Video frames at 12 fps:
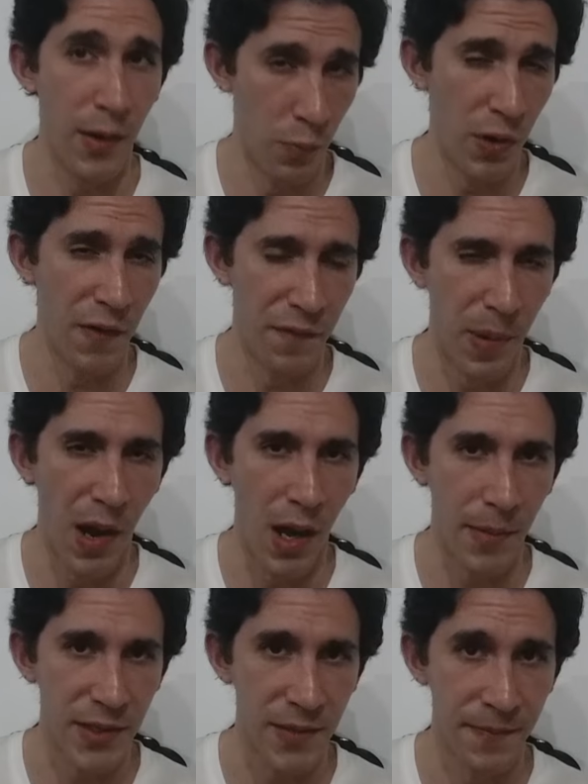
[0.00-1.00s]
it would have
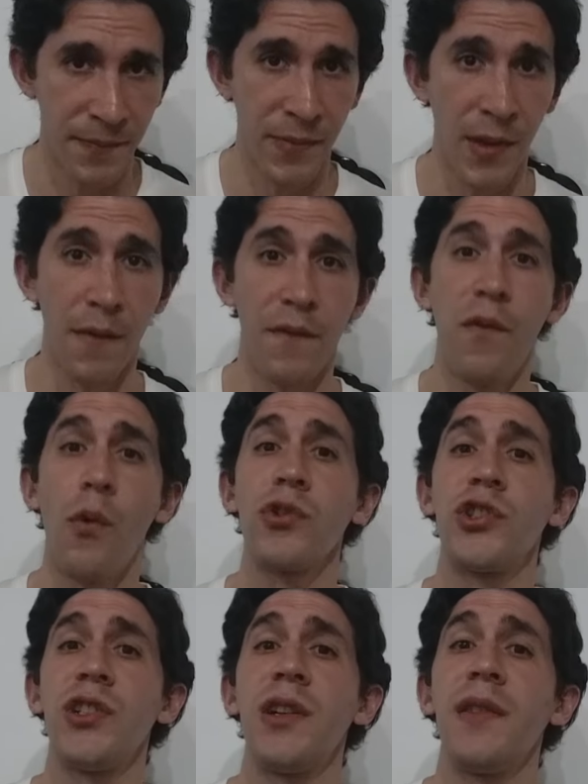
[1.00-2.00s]
bombed.
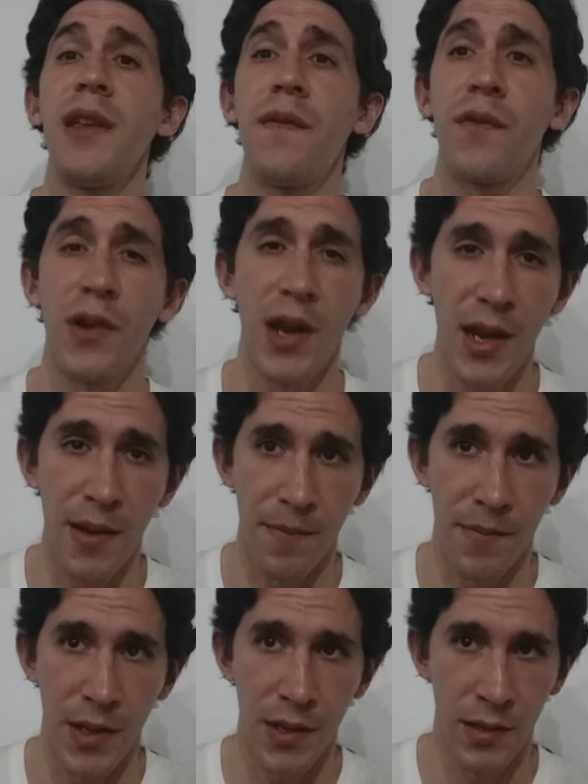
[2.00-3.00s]
Fortunately for
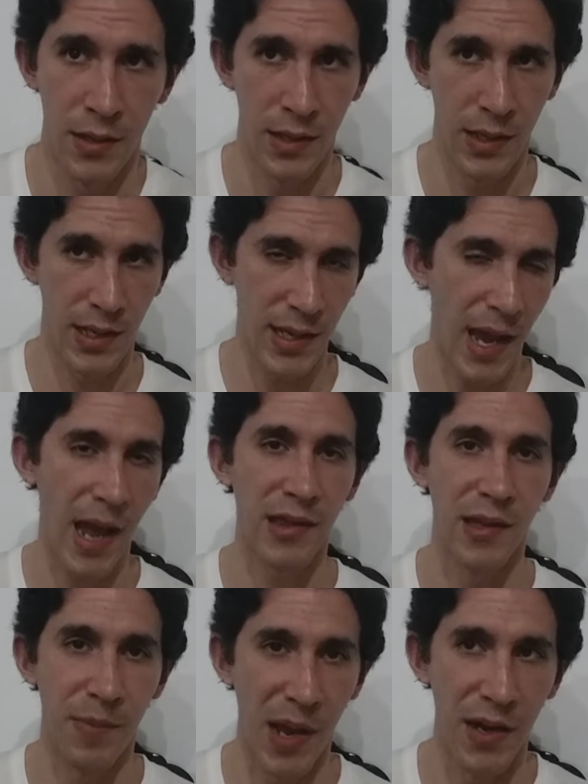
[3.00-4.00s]
him, he
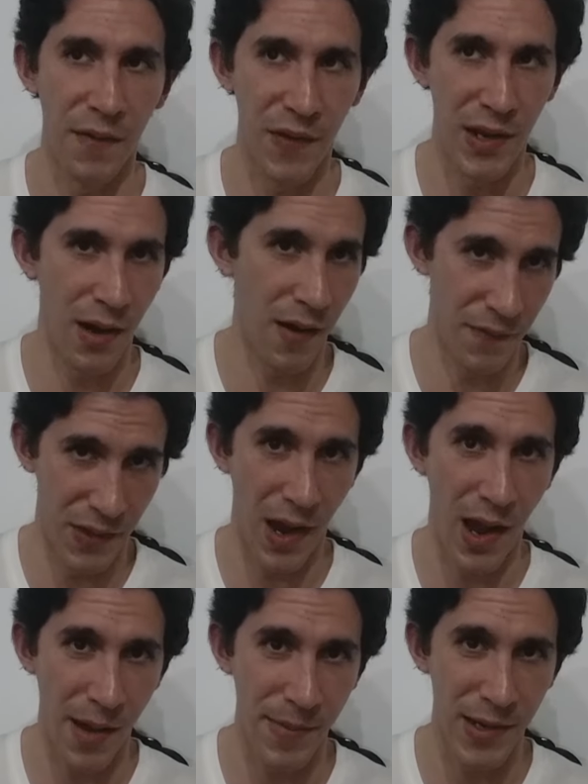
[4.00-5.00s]
had the benefit of
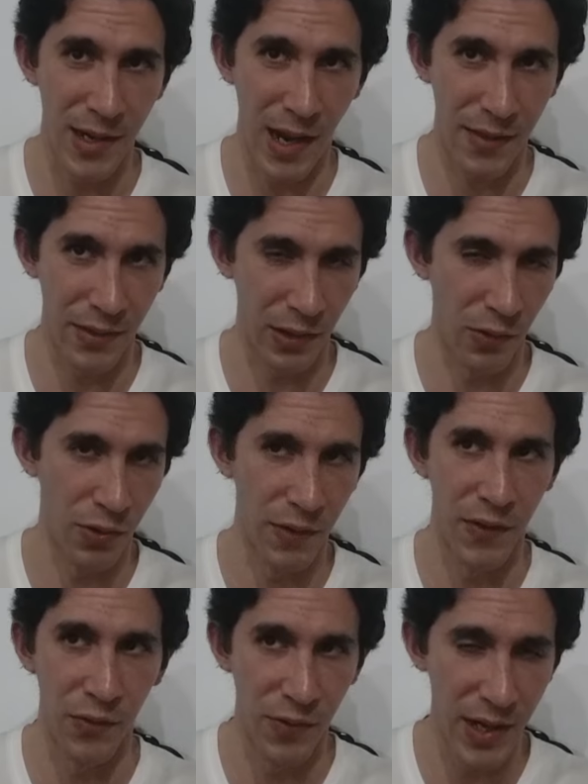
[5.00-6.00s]
The Hobbit and The Lord
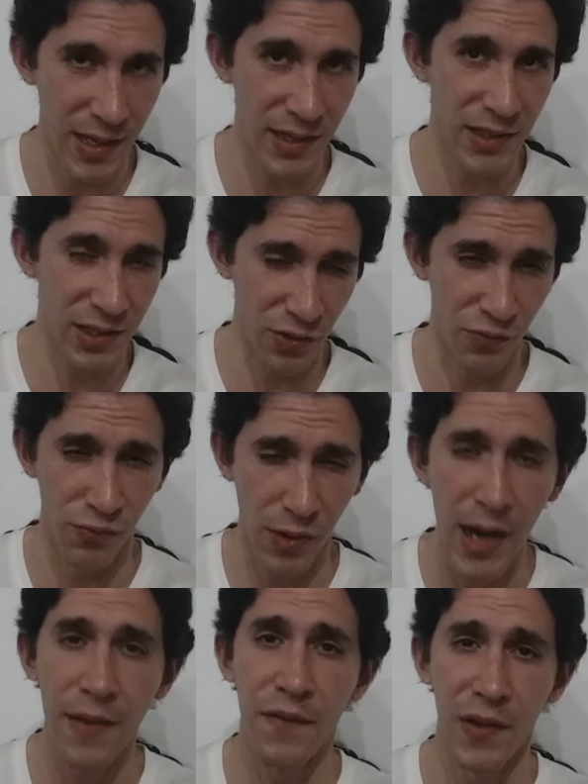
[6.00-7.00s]
of the Rings to
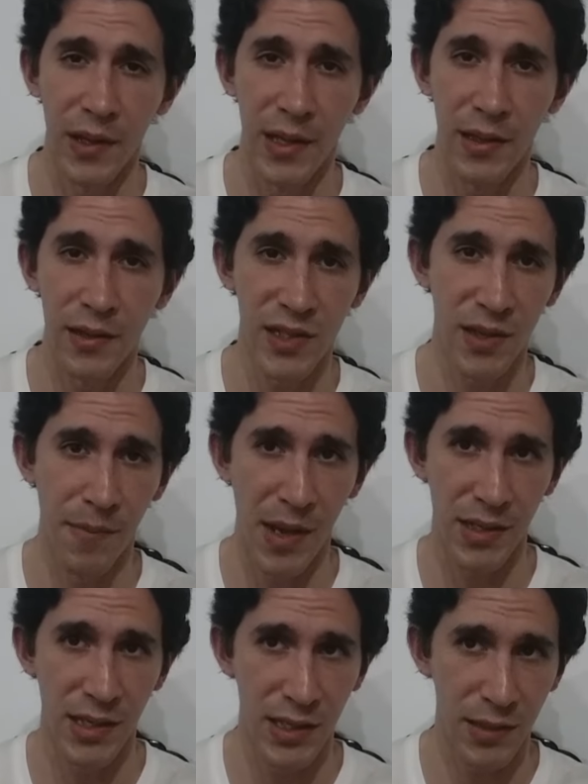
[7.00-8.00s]
rightfully
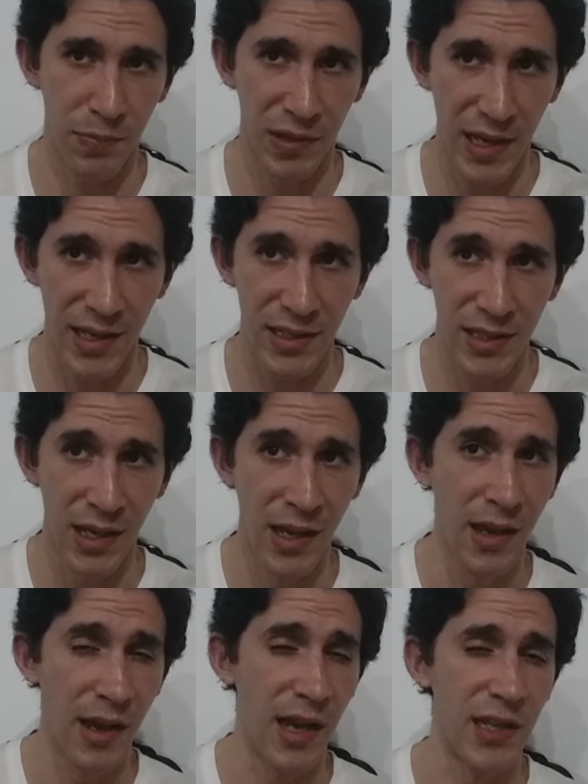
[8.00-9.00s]
cement his place
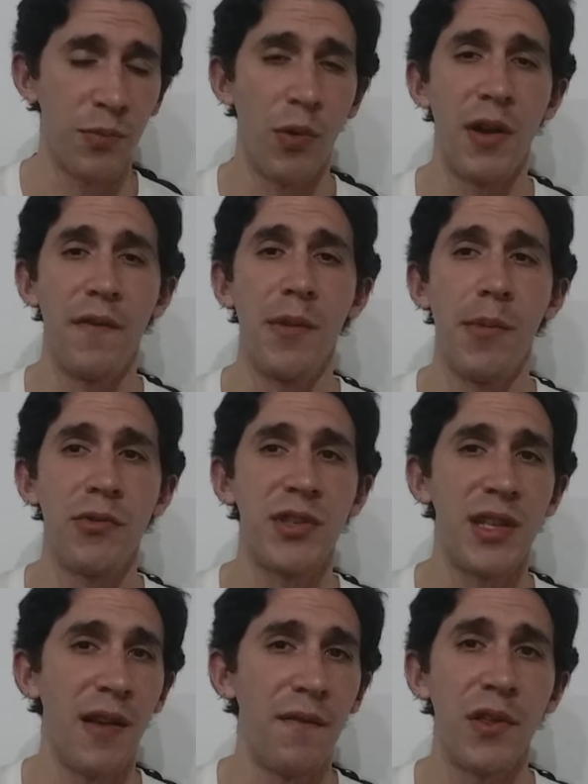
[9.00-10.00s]
as one of the
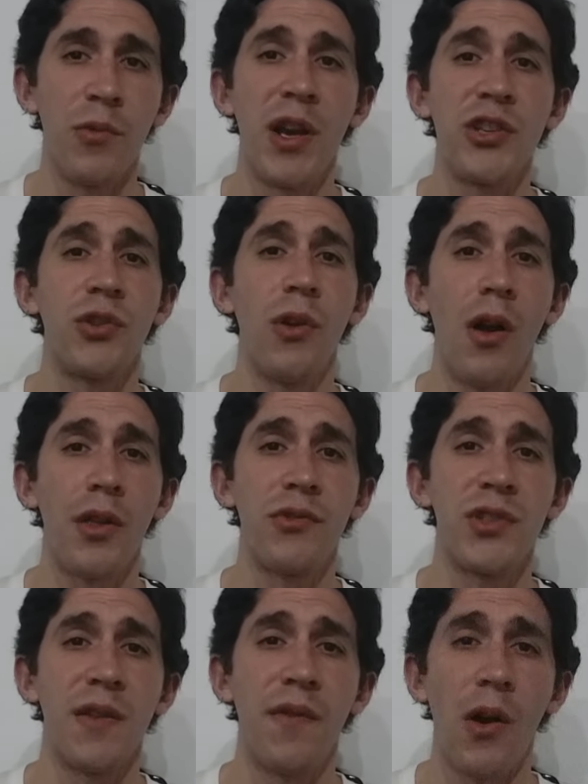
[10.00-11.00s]
most influential
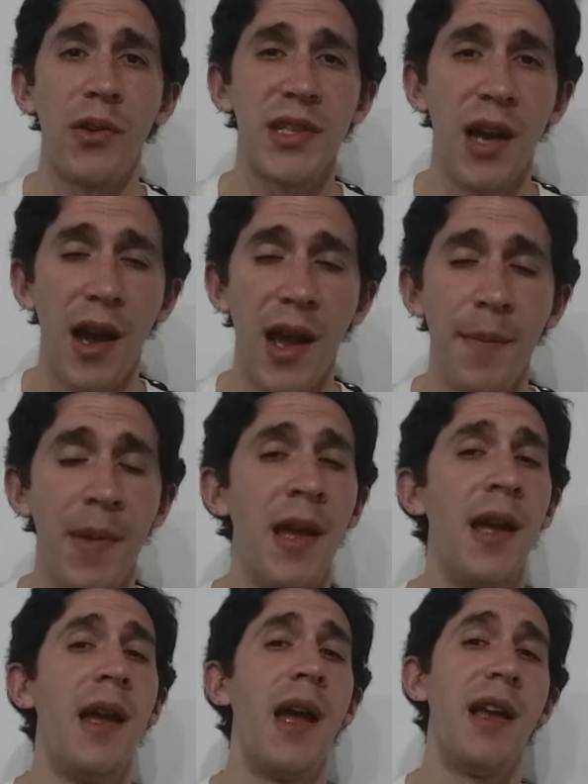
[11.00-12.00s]
authors of all time,
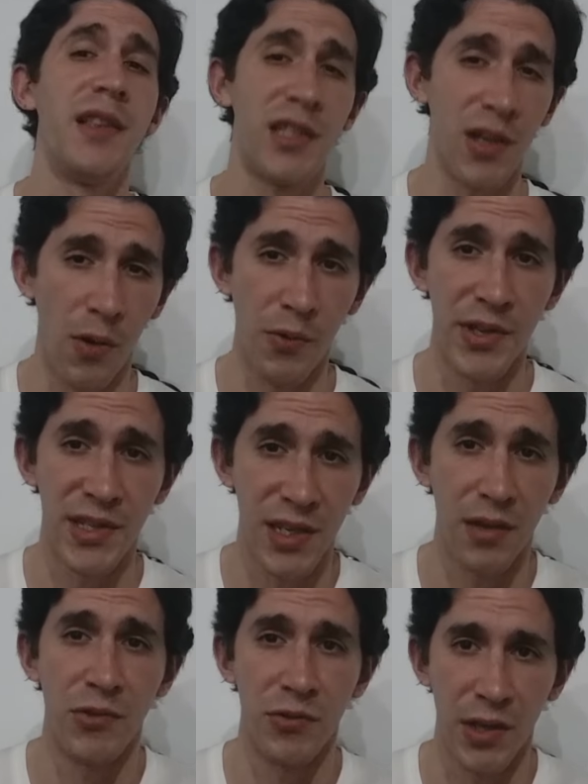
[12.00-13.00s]
and so the
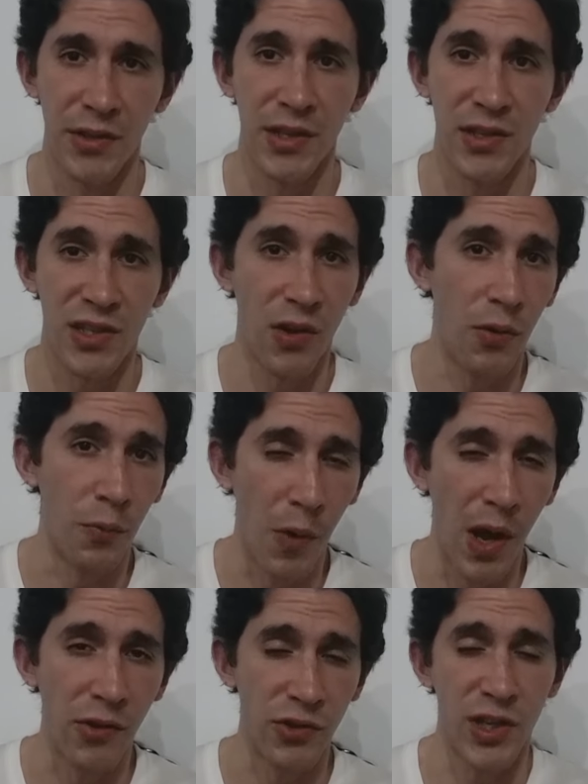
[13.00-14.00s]
Silmarillion sold
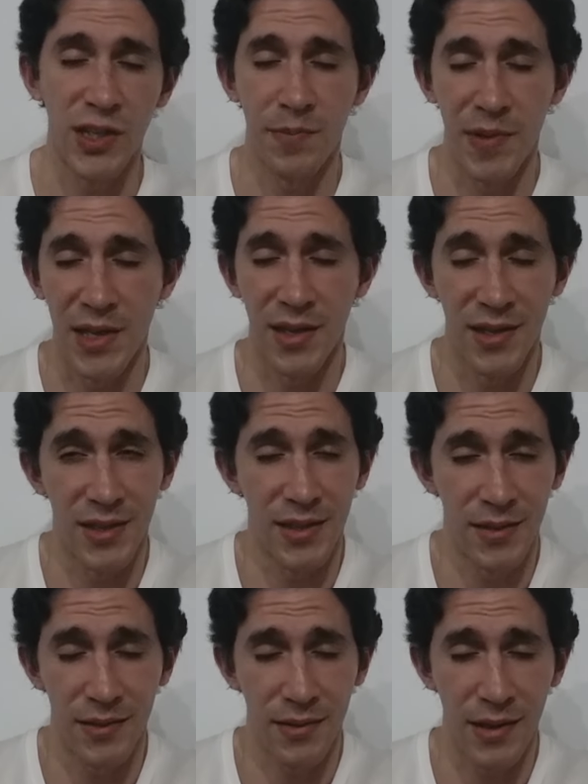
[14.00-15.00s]
well just
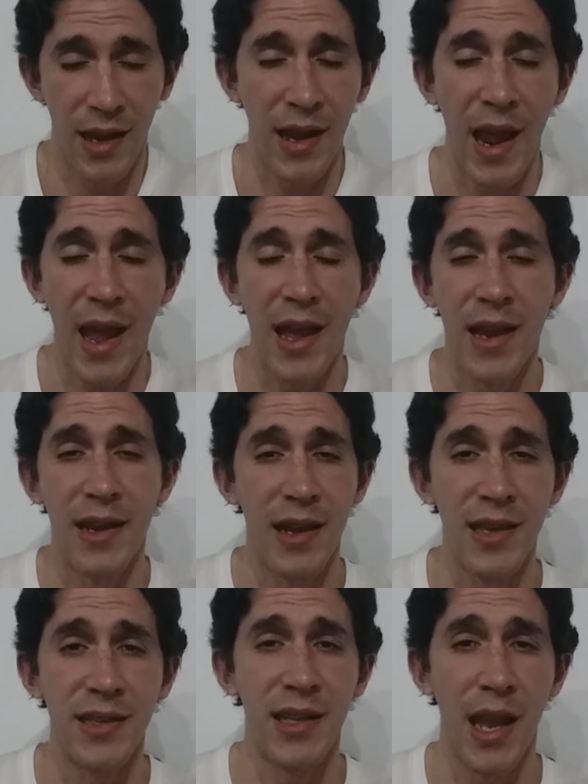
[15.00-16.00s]
because it had
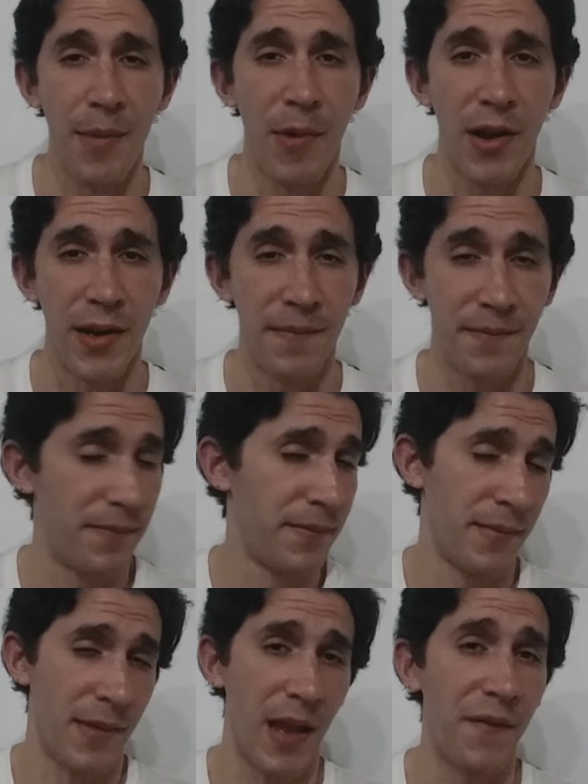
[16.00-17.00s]
his name on it.
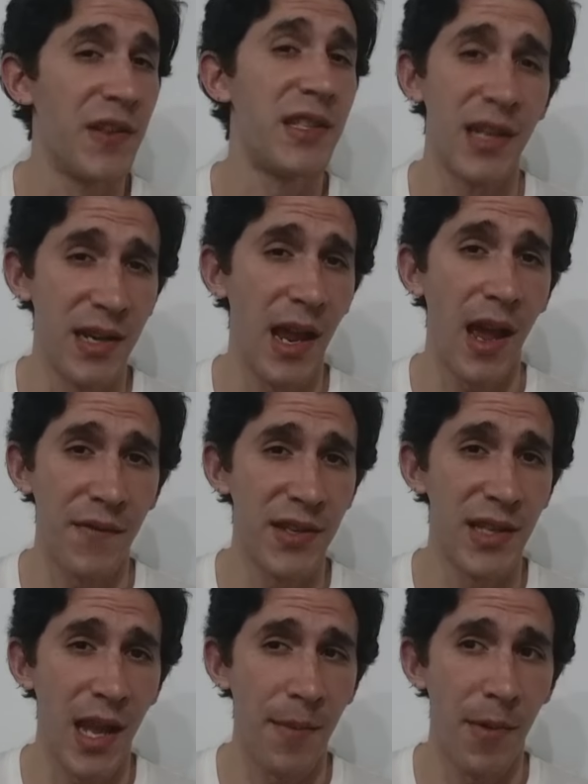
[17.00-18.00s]
If it didn't have
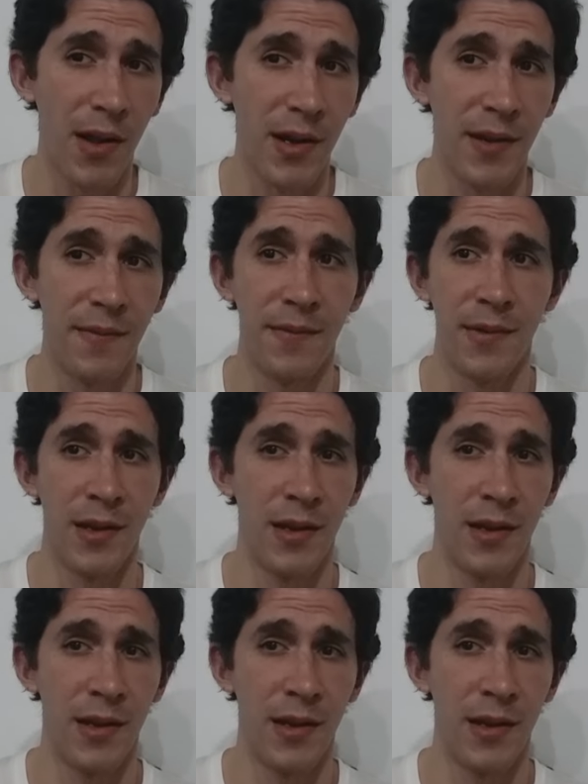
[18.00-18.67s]
his name on it,